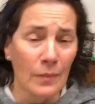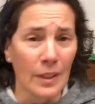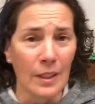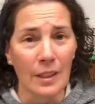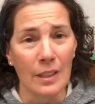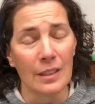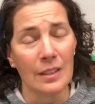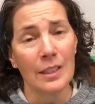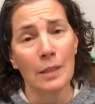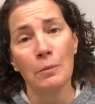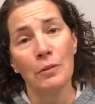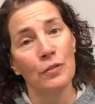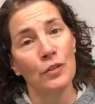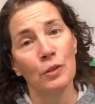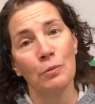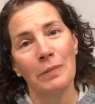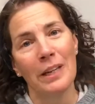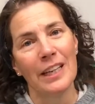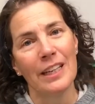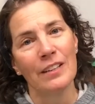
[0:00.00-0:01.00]
Some of you
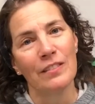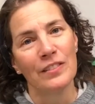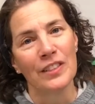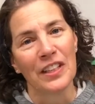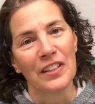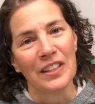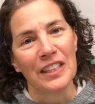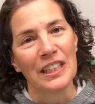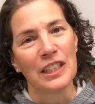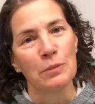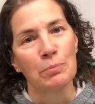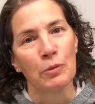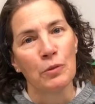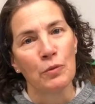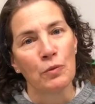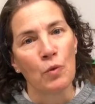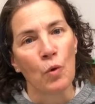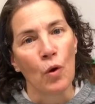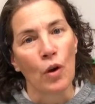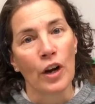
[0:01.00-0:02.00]
may have done these
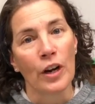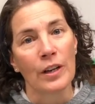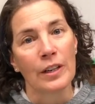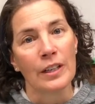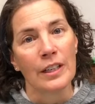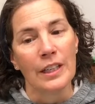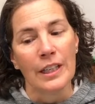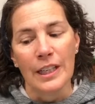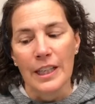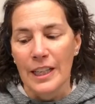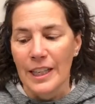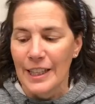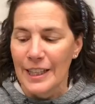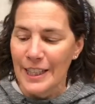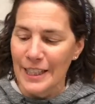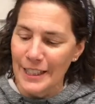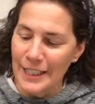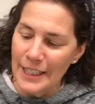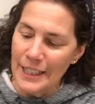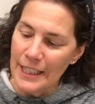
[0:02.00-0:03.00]
before.
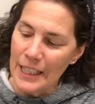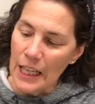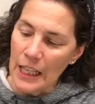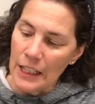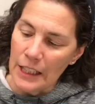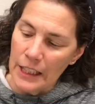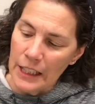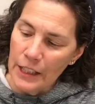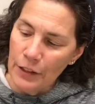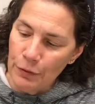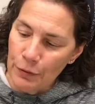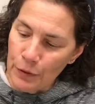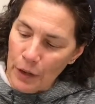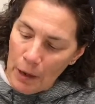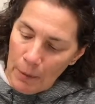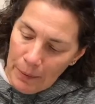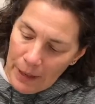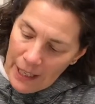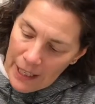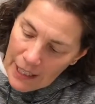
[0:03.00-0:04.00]
This is a leaf
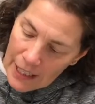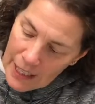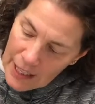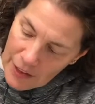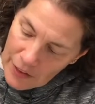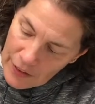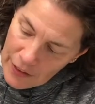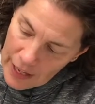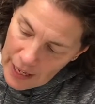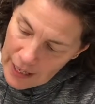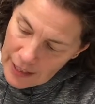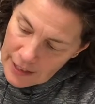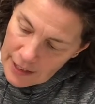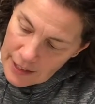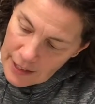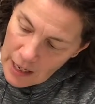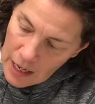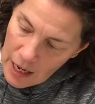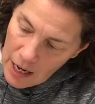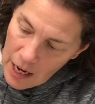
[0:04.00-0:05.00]
rubbing that
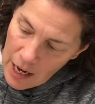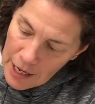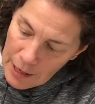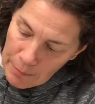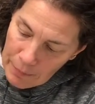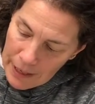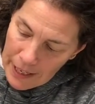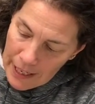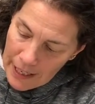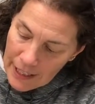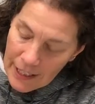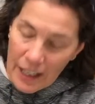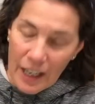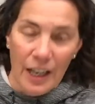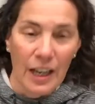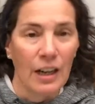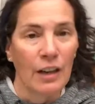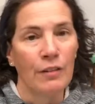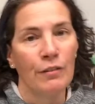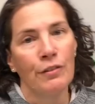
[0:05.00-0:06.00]
I made
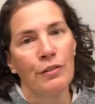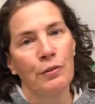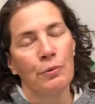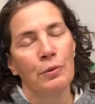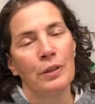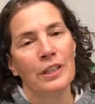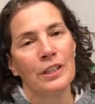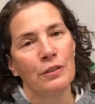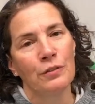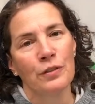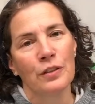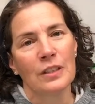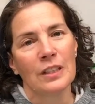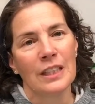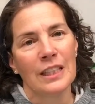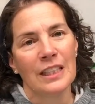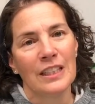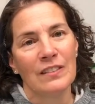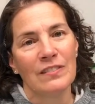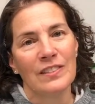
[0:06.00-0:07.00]
of 3 different
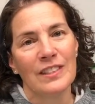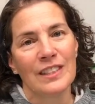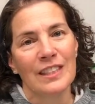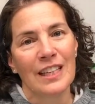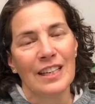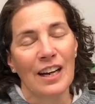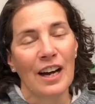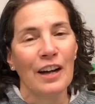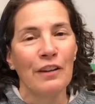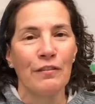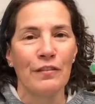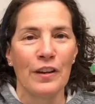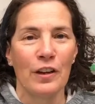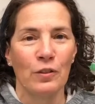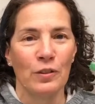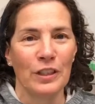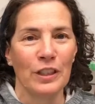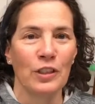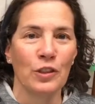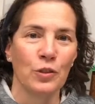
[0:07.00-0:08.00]
leaves that I found
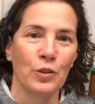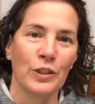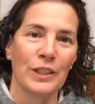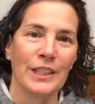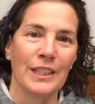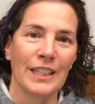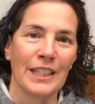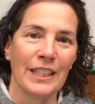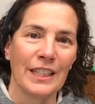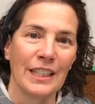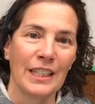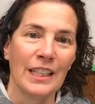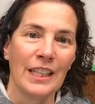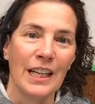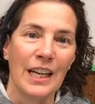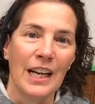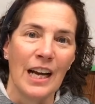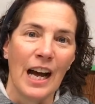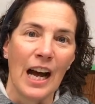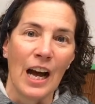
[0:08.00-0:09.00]
interesting
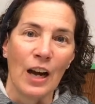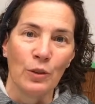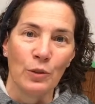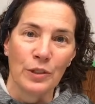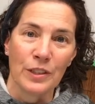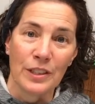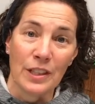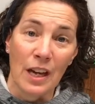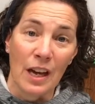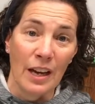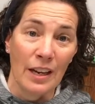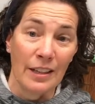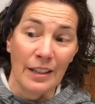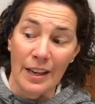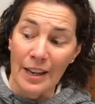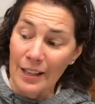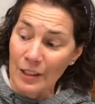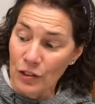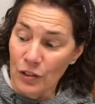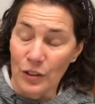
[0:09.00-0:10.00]
outside,
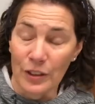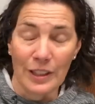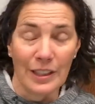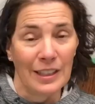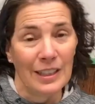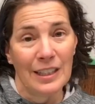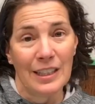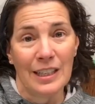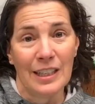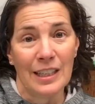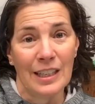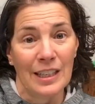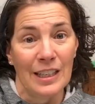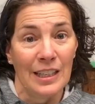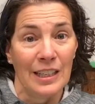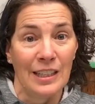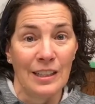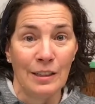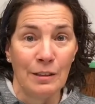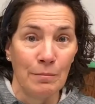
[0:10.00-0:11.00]
actually,
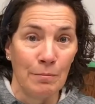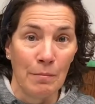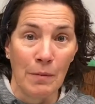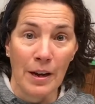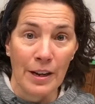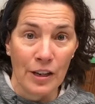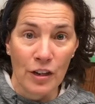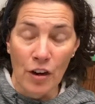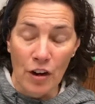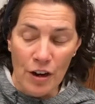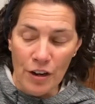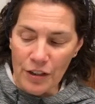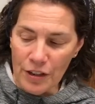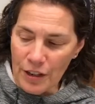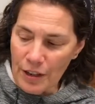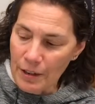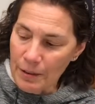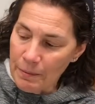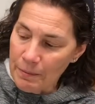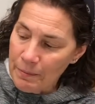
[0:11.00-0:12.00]
in my
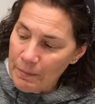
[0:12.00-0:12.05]
garden.